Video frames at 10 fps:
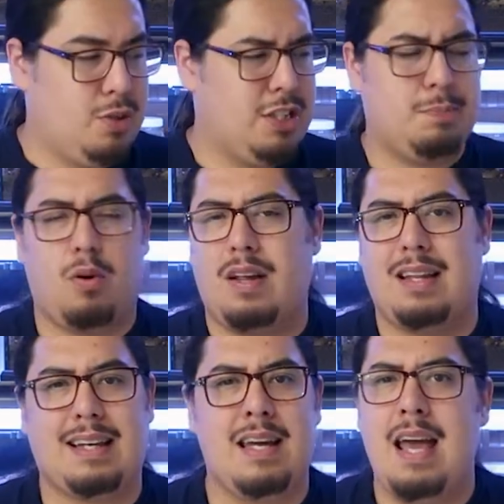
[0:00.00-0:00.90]
which is probably
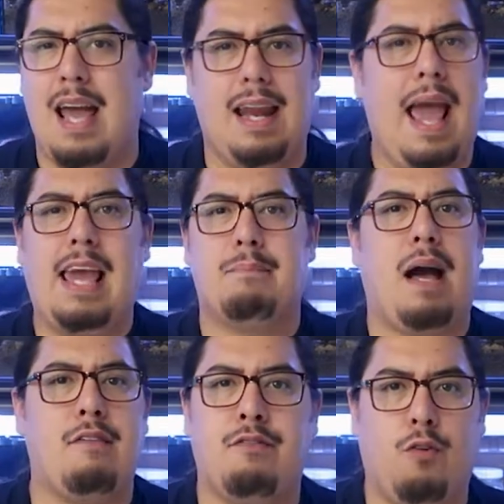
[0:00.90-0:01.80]
like an
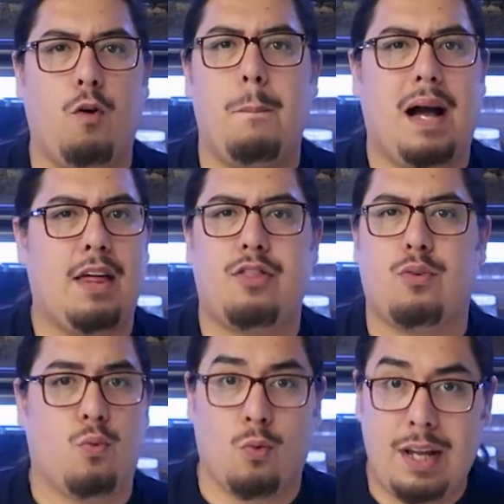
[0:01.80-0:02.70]

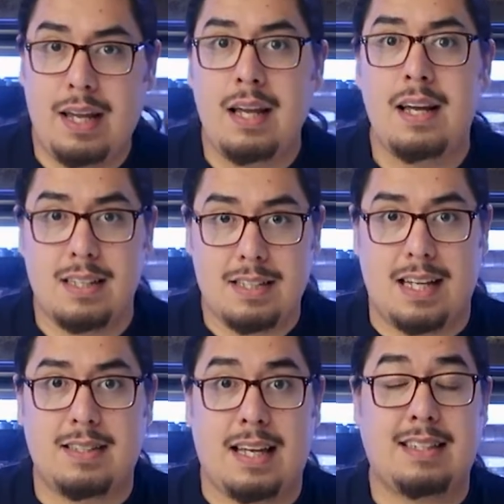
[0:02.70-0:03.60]
8x4x3
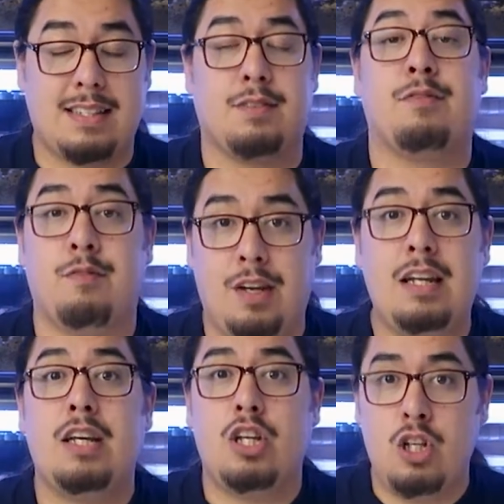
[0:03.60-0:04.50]
size tank that's in
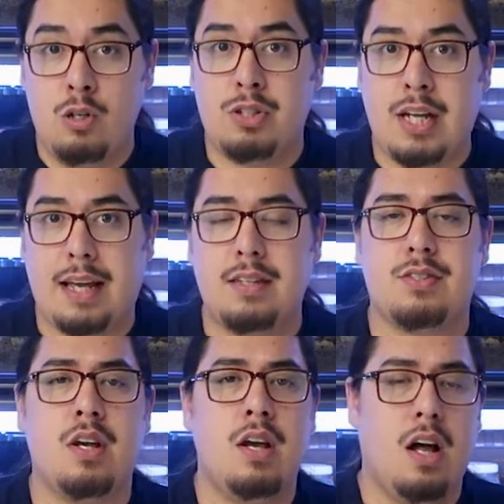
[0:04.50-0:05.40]
feet, huge
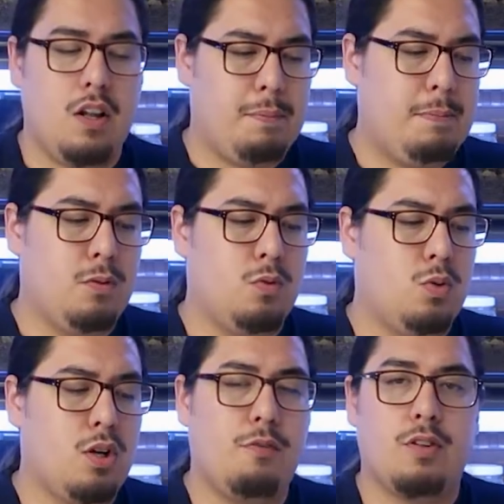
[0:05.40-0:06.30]
tanks. A lot of people
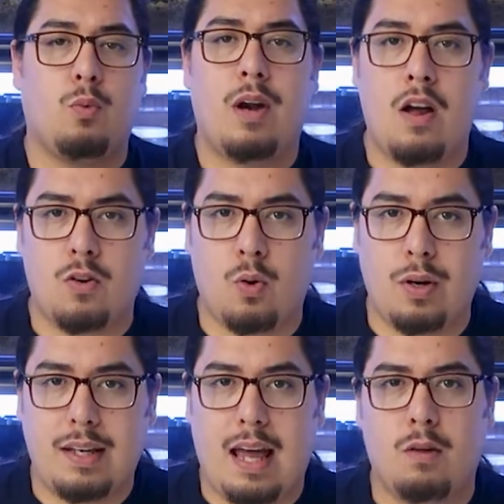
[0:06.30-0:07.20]
will go for the
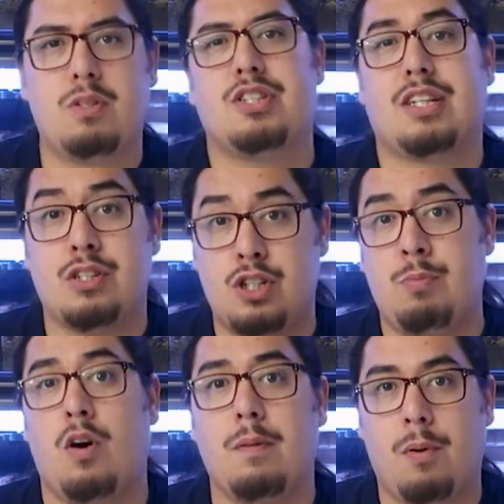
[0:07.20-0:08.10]
120 gallon, which is like a
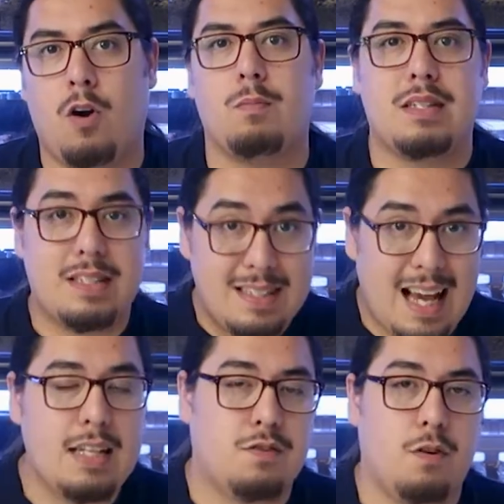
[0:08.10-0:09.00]
small apartment
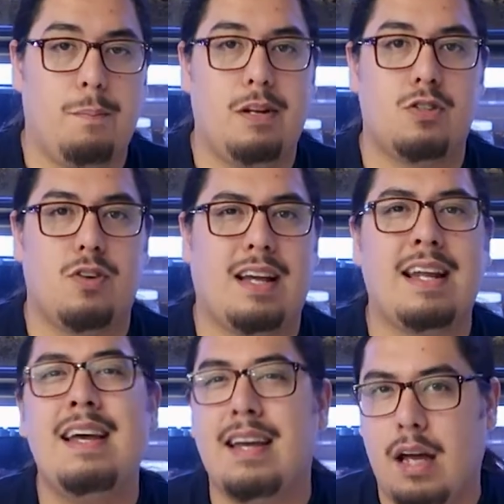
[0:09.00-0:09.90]
size for a bearded dragon,
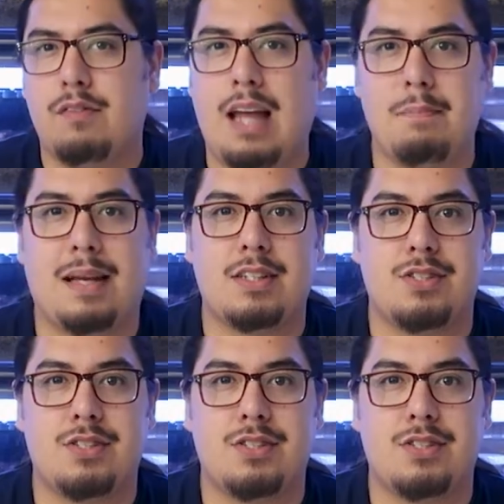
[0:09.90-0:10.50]
if that makes